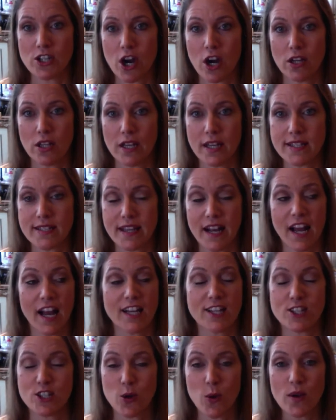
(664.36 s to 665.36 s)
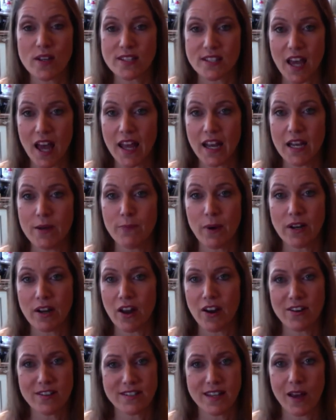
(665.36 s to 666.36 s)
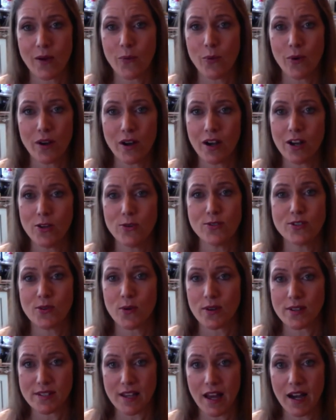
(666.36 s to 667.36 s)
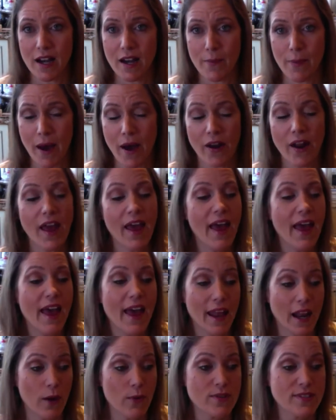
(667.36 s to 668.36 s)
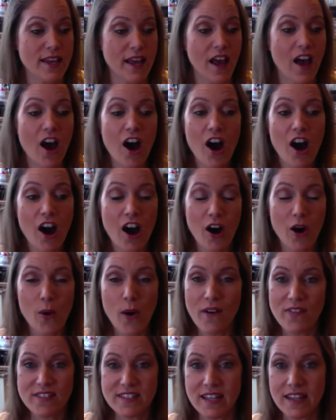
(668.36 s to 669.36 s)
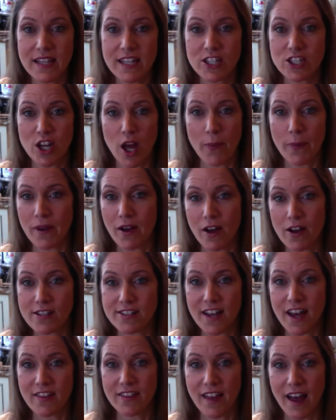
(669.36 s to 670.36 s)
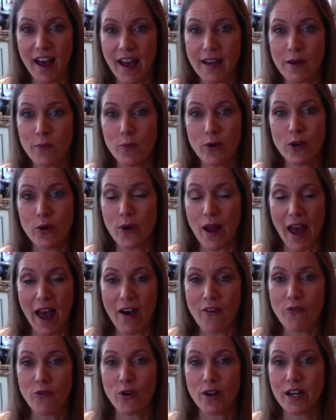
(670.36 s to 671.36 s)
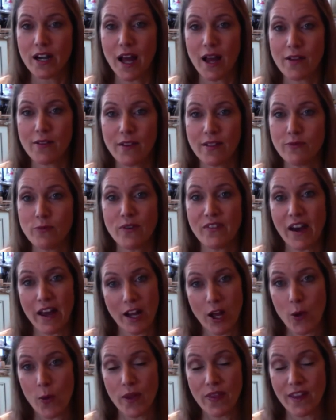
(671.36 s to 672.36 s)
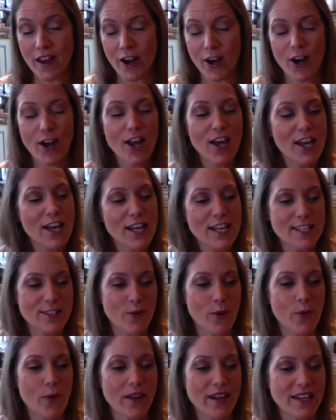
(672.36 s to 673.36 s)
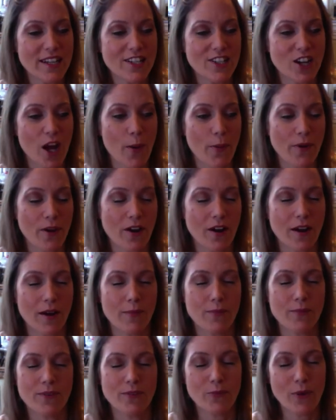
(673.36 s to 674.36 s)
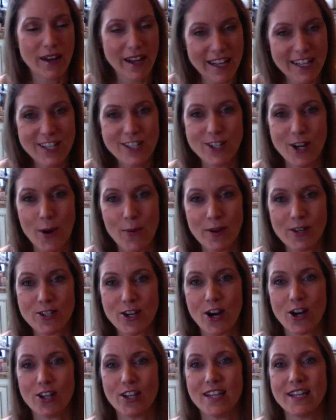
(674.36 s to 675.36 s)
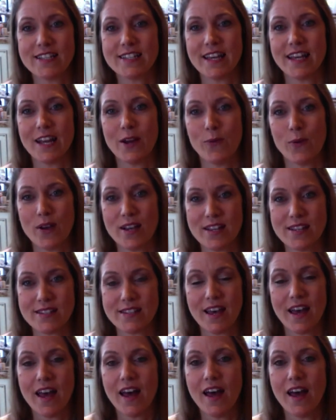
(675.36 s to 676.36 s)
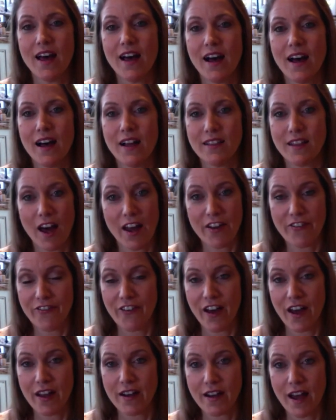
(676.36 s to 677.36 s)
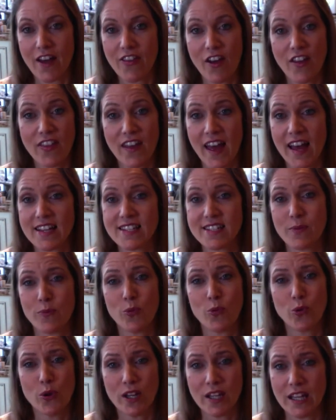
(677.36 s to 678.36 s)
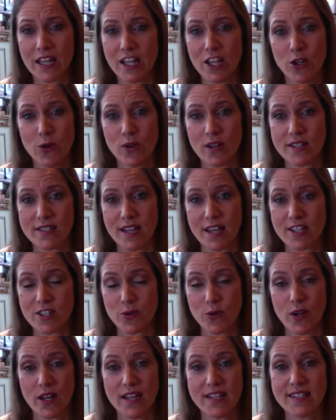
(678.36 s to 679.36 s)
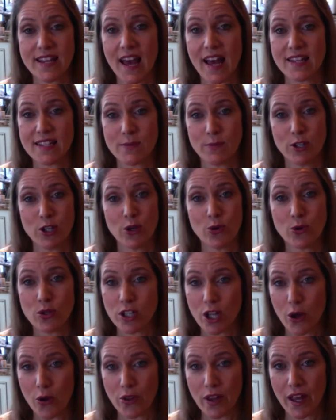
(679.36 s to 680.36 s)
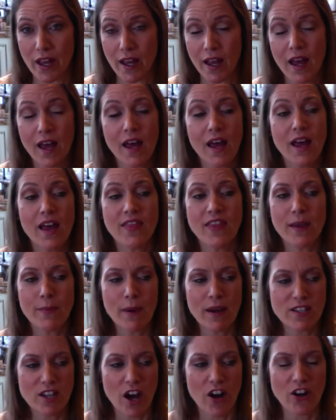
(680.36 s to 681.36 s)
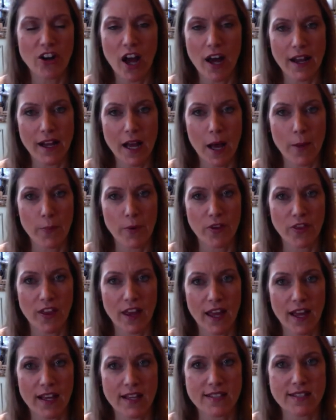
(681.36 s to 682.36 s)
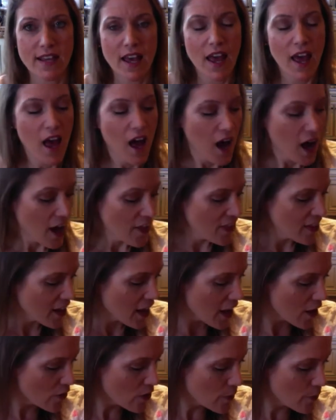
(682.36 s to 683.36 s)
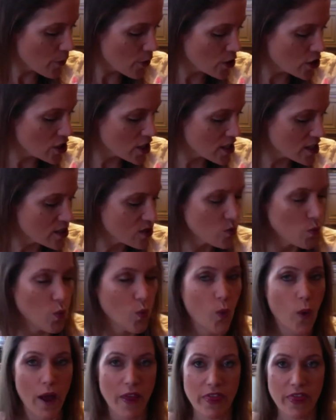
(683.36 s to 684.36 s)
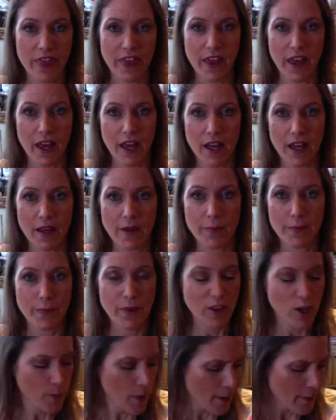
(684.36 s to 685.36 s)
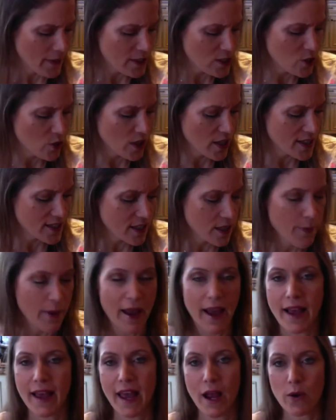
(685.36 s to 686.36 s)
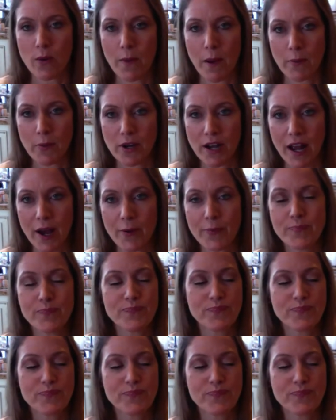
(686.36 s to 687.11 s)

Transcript: Charlie's, and I got so excited. My daughter's like, "What are you so excited about?" And I was like, "Oh, I've seen these shopping hauls online, and we don't have one, and I we've got to go in there." So we went into shop, um, went into Charming Charlie's, and it was a lot of fun. I thought they had some really cute accessories. They had some cute clothing. I think my daughter got a couple things. I think I only purchased one thing, but there might be two things in the bag. I can't remember now.